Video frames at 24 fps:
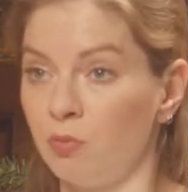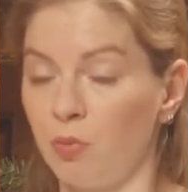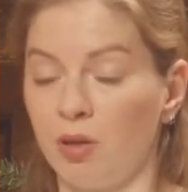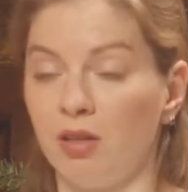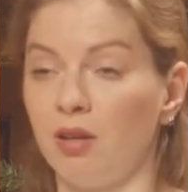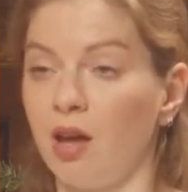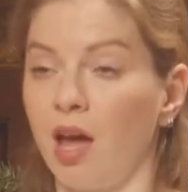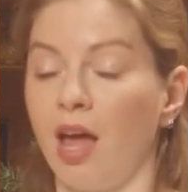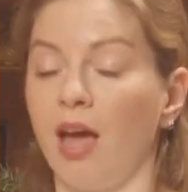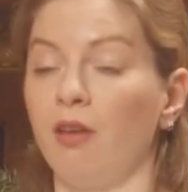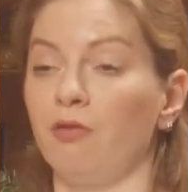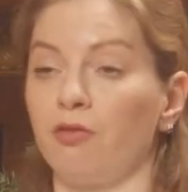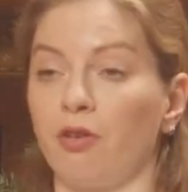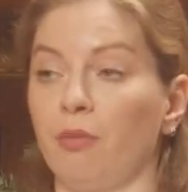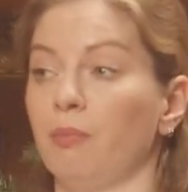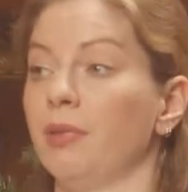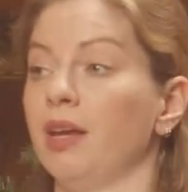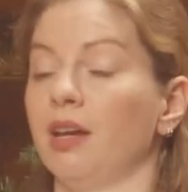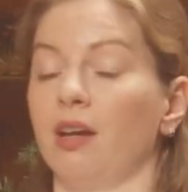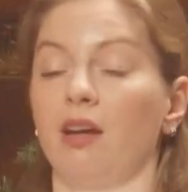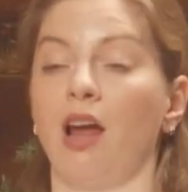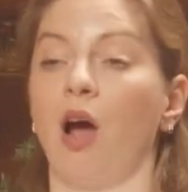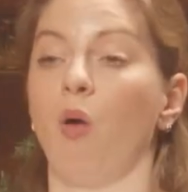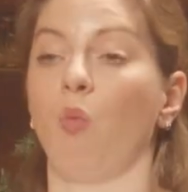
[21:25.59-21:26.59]
But and for
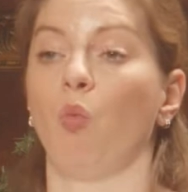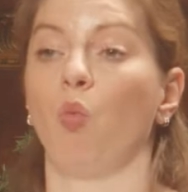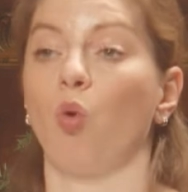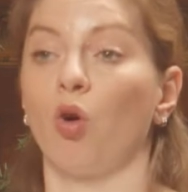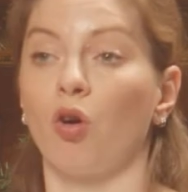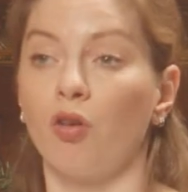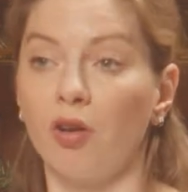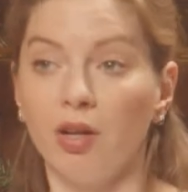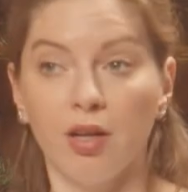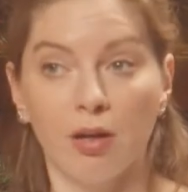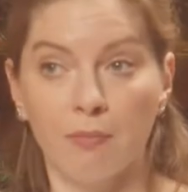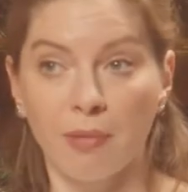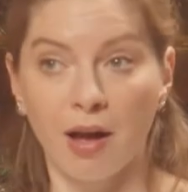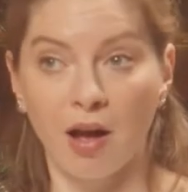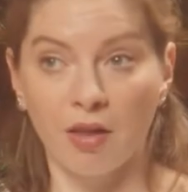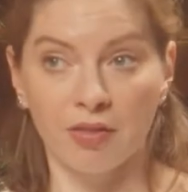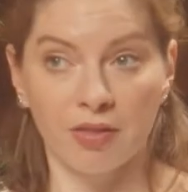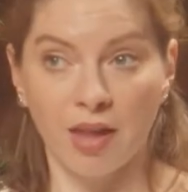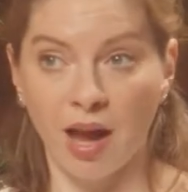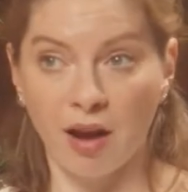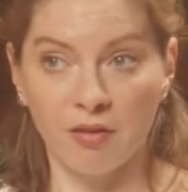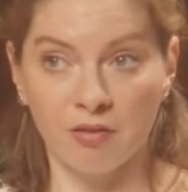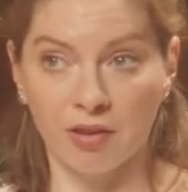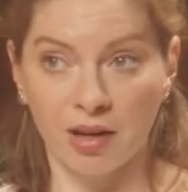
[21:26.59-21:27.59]
me to not worry about
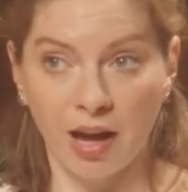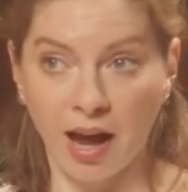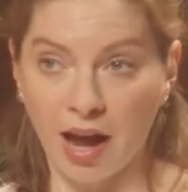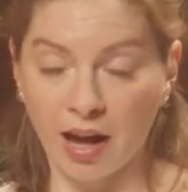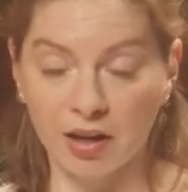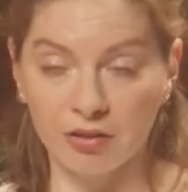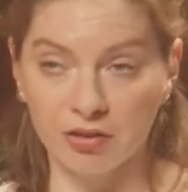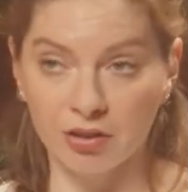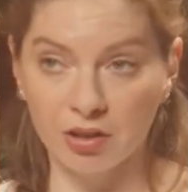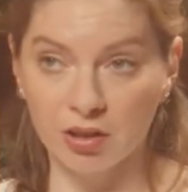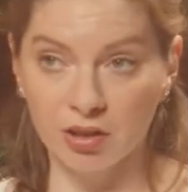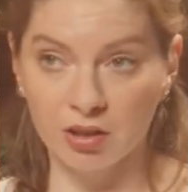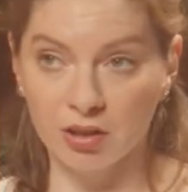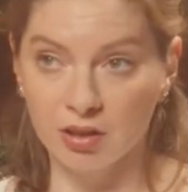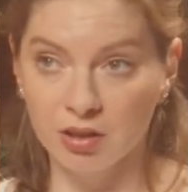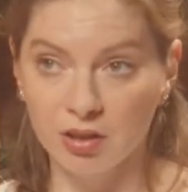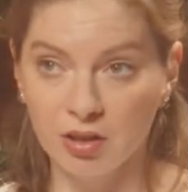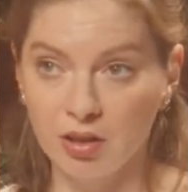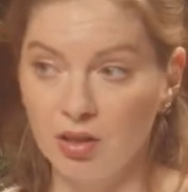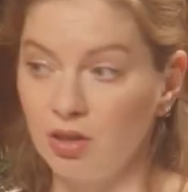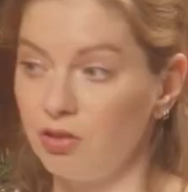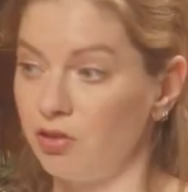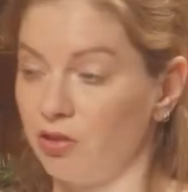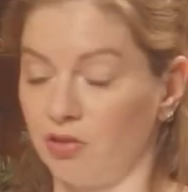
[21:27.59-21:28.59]
that reaction,
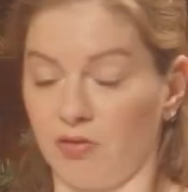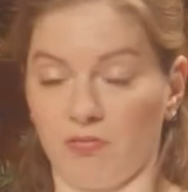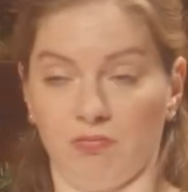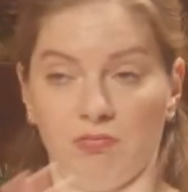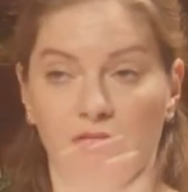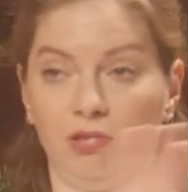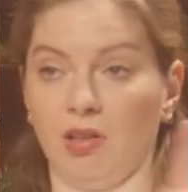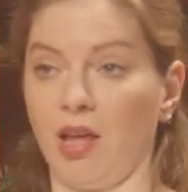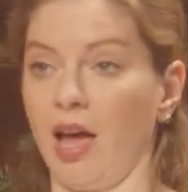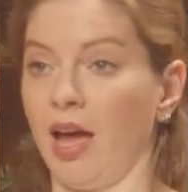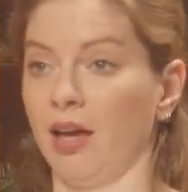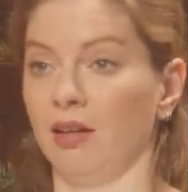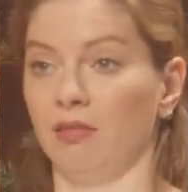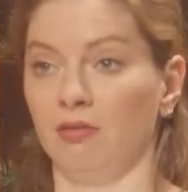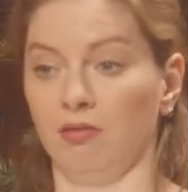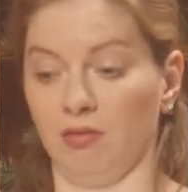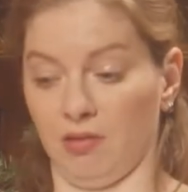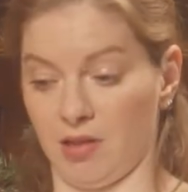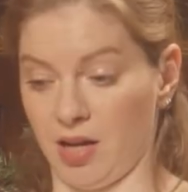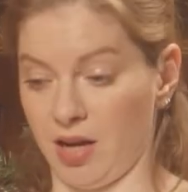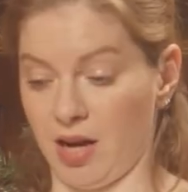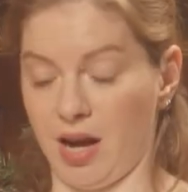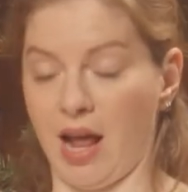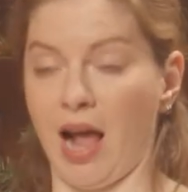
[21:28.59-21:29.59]
just let
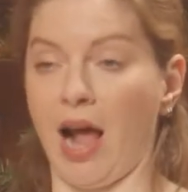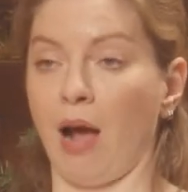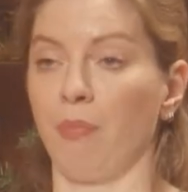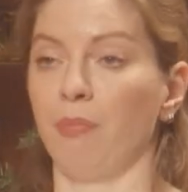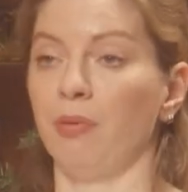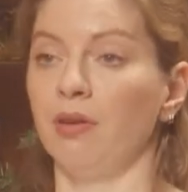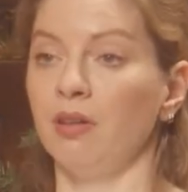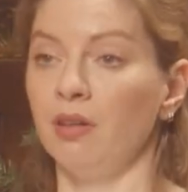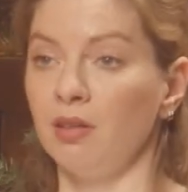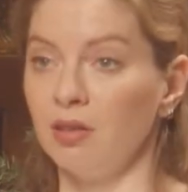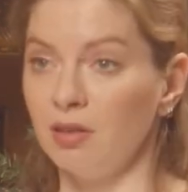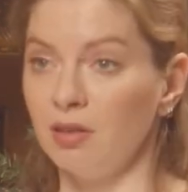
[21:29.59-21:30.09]
it happen.